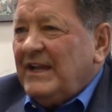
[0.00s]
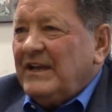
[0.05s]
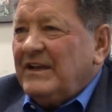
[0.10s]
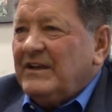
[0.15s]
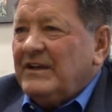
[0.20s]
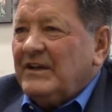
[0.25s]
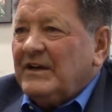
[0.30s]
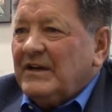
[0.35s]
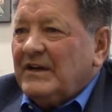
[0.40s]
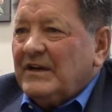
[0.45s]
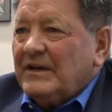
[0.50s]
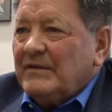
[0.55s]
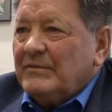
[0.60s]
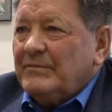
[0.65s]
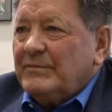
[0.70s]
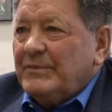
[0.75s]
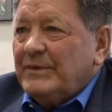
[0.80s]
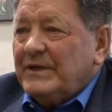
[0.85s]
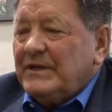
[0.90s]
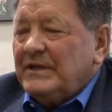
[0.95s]
And
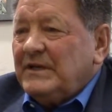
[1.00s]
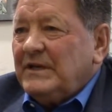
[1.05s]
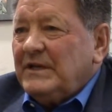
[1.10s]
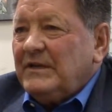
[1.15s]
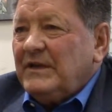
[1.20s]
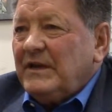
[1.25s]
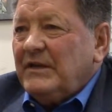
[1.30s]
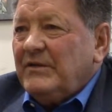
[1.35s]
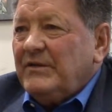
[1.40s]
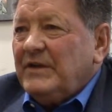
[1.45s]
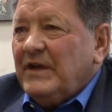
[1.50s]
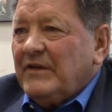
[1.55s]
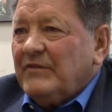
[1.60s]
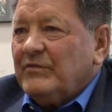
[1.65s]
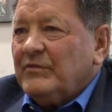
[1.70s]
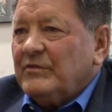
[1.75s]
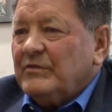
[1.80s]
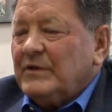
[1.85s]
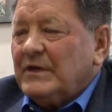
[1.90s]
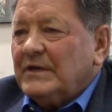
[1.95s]
but it
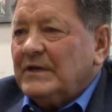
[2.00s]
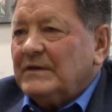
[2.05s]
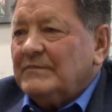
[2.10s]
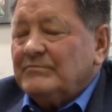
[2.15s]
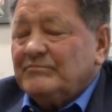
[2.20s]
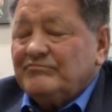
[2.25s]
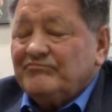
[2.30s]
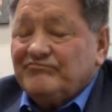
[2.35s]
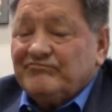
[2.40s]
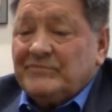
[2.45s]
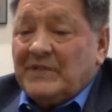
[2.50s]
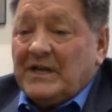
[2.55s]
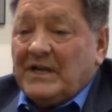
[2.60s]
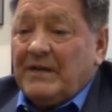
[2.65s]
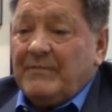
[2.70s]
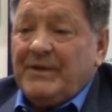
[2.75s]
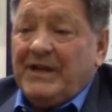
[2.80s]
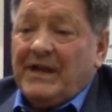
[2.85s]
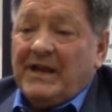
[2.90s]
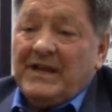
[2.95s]
never,
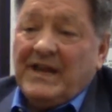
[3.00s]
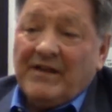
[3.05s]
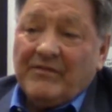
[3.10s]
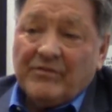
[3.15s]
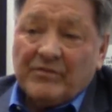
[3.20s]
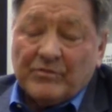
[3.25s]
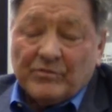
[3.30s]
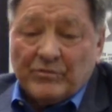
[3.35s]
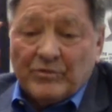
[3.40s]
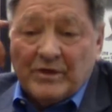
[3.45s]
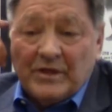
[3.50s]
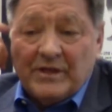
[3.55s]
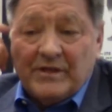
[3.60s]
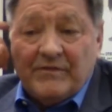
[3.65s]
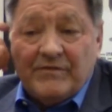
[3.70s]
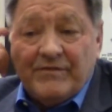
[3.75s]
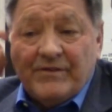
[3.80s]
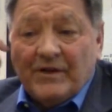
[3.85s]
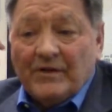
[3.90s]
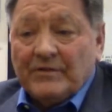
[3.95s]
I mean, I never
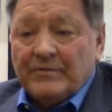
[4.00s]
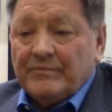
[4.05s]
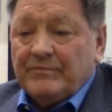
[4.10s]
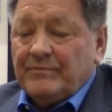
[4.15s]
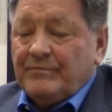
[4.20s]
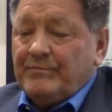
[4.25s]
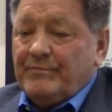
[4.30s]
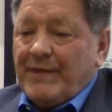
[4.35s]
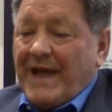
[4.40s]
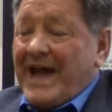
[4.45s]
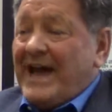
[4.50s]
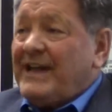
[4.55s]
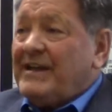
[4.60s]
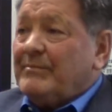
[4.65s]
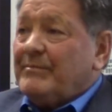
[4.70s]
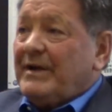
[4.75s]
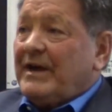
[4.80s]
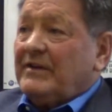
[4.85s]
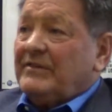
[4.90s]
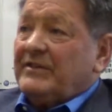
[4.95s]
really felt bad
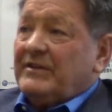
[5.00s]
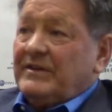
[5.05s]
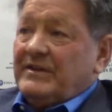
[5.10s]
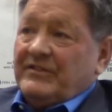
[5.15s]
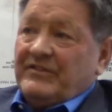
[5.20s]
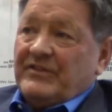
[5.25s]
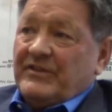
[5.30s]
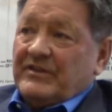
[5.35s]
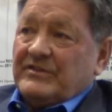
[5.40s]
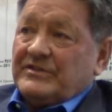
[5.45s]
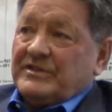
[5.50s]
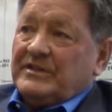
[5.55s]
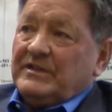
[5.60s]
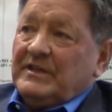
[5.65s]
about the decision.